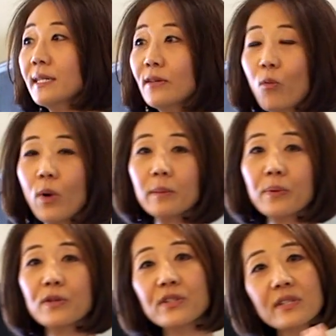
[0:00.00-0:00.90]
If one
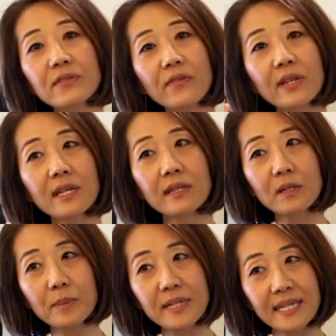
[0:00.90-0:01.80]
person is feeling a
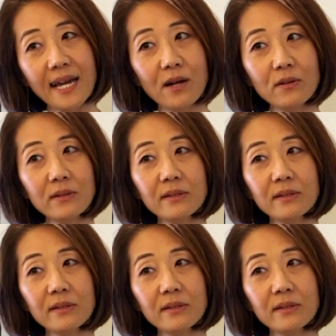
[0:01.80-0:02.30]
little bit down,